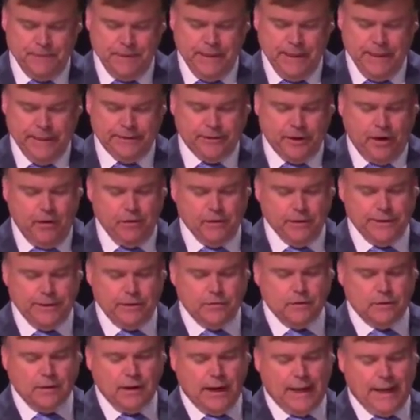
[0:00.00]
He taught
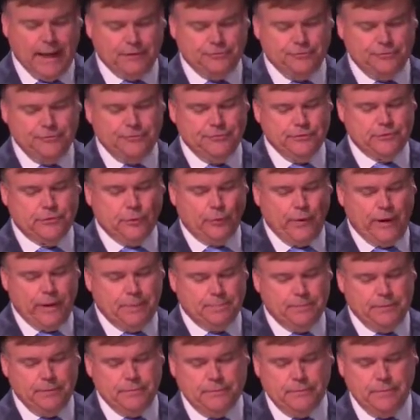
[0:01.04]
legal classes at the
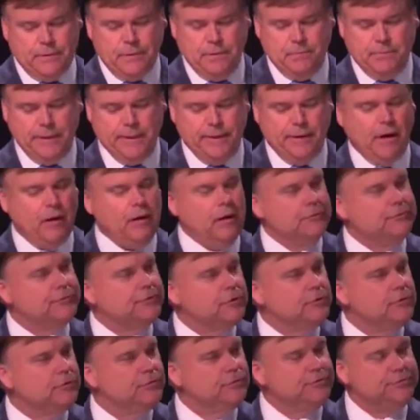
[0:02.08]
Reppert and Mendenhall
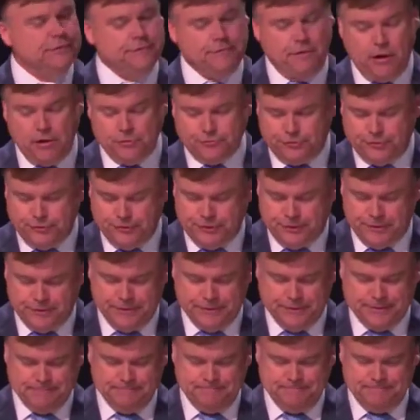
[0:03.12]
Schools of
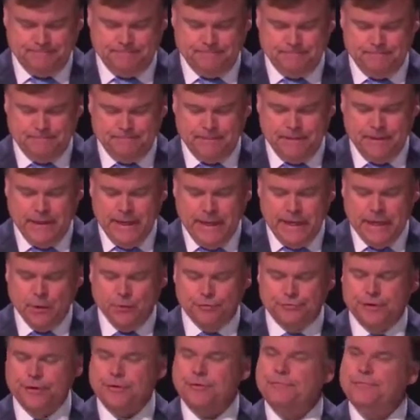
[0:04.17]
Auctioneering. He was
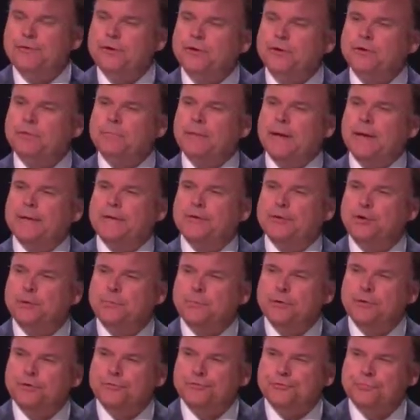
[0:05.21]
interviewed by
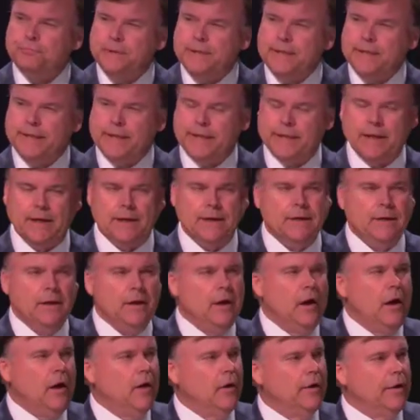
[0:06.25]
numerous media
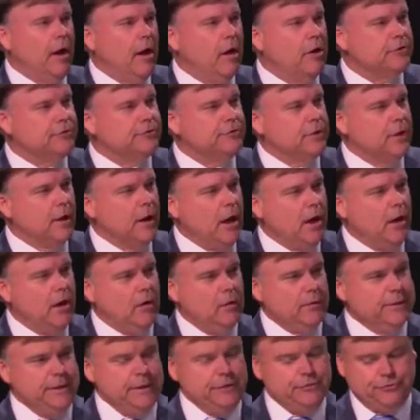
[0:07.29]
on auction law
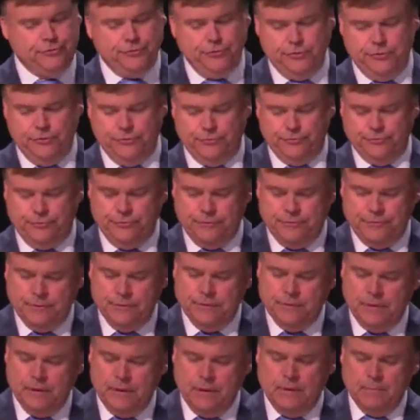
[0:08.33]
and issues
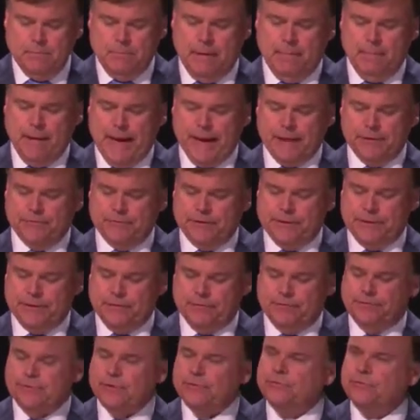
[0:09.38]
by magazines
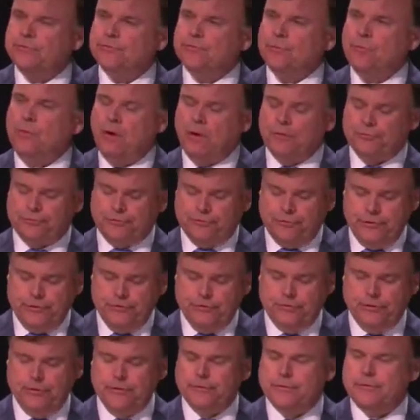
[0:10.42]
such as the Wall Street
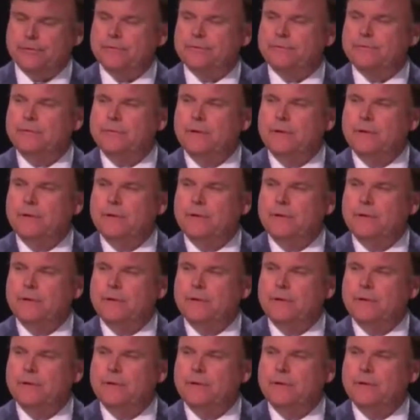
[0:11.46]
Journal,